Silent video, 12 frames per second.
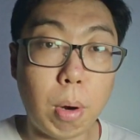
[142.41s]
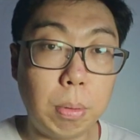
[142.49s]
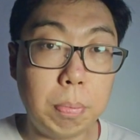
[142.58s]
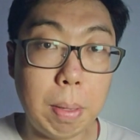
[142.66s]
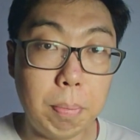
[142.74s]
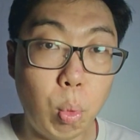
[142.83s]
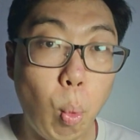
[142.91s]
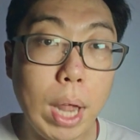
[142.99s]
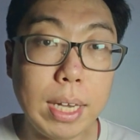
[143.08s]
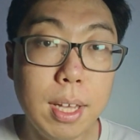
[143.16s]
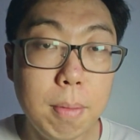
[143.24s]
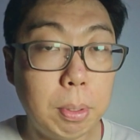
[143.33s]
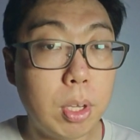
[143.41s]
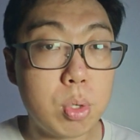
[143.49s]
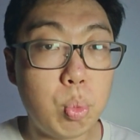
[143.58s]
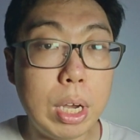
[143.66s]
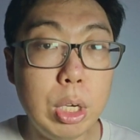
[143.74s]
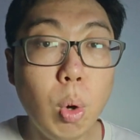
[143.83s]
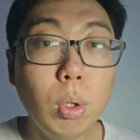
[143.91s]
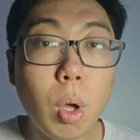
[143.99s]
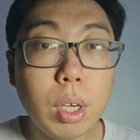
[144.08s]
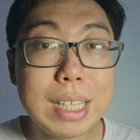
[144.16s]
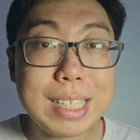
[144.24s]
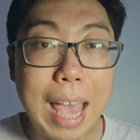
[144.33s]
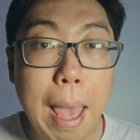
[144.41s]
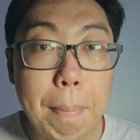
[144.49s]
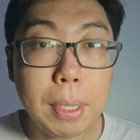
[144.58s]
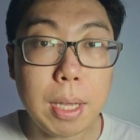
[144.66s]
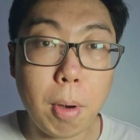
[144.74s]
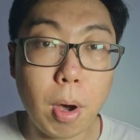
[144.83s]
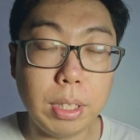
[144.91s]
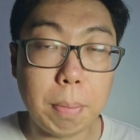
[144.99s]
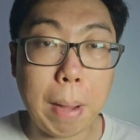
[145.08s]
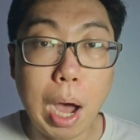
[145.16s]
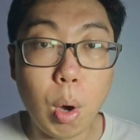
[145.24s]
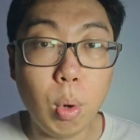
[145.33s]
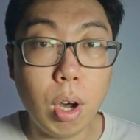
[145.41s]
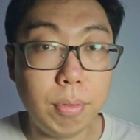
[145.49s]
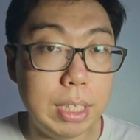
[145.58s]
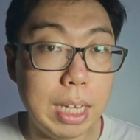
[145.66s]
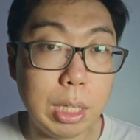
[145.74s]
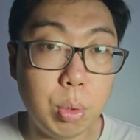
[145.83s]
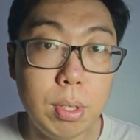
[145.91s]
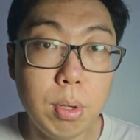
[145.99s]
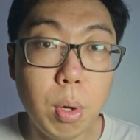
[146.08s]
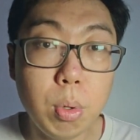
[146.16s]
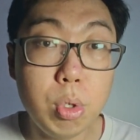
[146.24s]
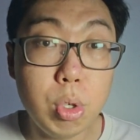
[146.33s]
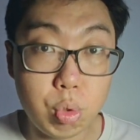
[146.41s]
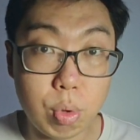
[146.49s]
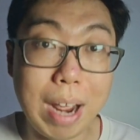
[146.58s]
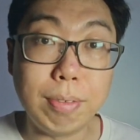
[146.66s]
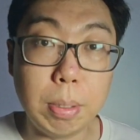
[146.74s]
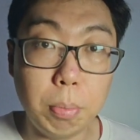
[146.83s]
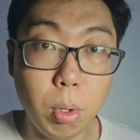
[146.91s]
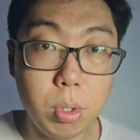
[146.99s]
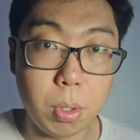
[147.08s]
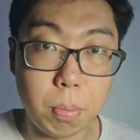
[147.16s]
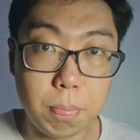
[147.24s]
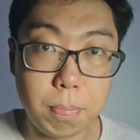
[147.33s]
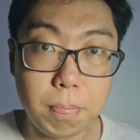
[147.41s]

problem number one, because we're no longer tapping upon the power of the Arduino to drive the motor.